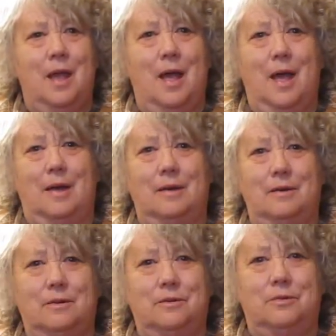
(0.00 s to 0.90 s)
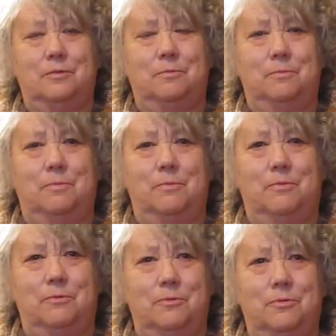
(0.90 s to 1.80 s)
and to
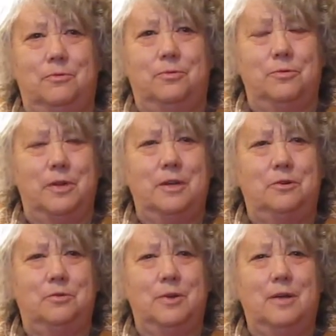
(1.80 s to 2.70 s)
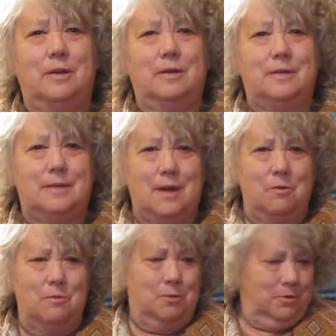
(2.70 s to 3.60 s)
truly doing
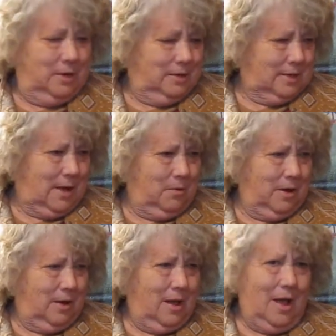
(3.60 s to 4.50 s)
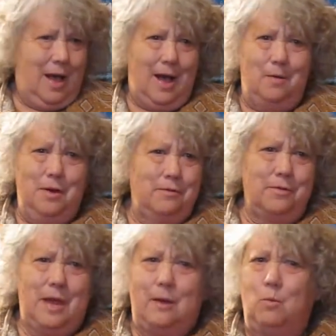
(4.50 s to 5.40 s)
ceremonies, however
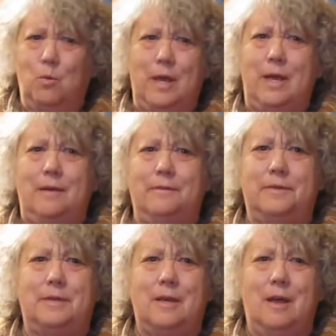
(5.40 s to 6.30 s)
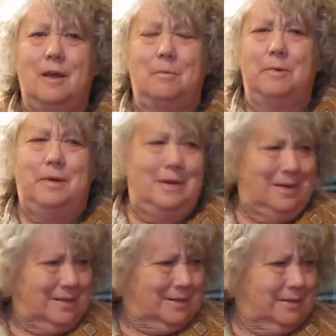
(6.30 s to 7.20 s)
that weaves, but
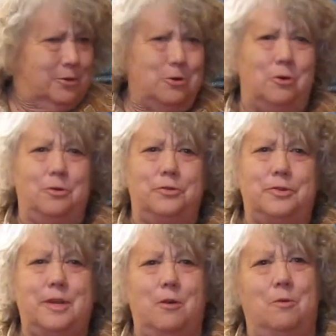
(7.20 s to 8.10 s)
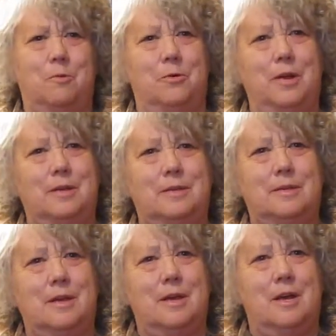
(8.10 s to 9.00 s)
circle
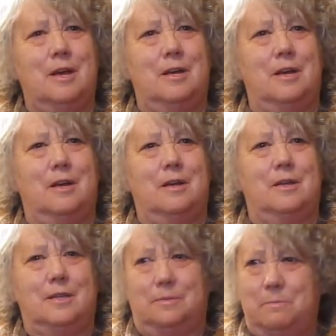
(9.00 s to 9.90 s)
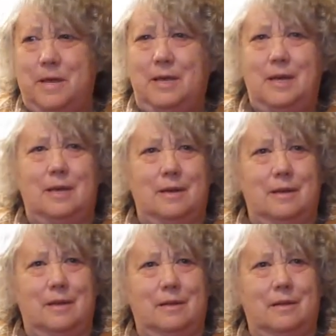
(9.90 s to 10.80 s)
ceremonies, speaking
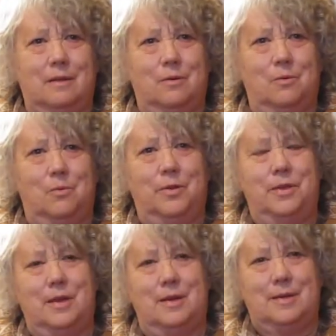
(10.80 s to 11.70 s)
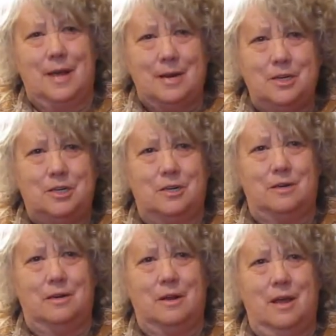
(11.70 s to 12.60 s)
with intention
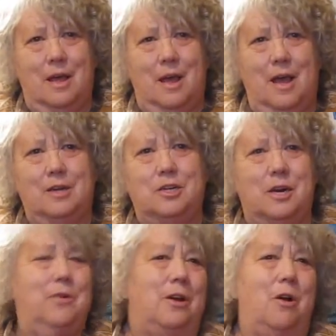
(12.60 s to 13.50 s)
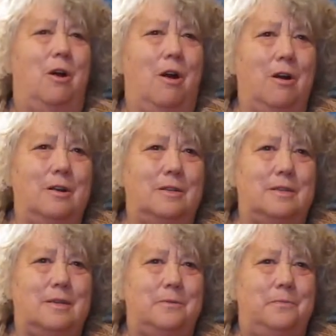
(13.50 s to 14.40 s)
and sharing our hearts.